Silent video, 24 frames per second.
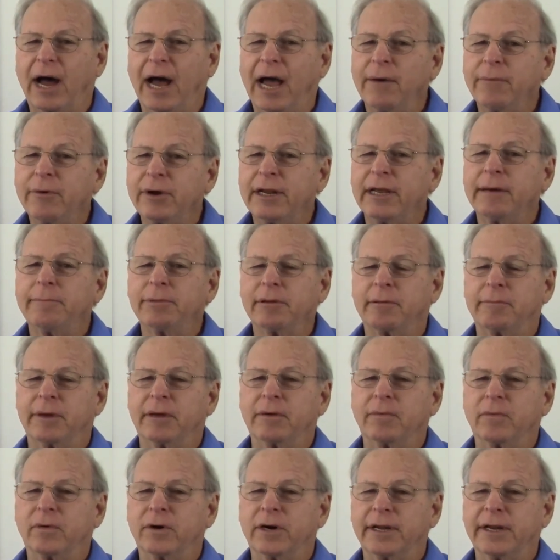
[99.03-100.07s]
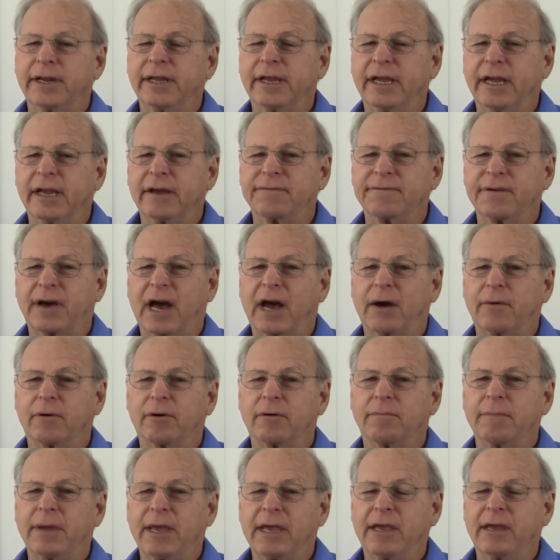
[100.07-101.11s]
I would implement one if I
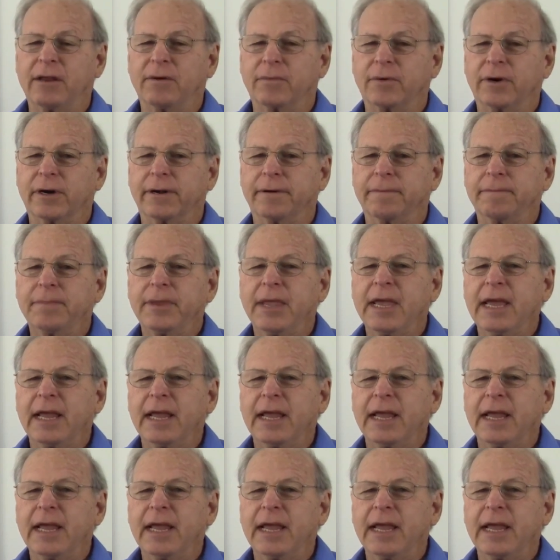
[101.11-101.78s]
were making one.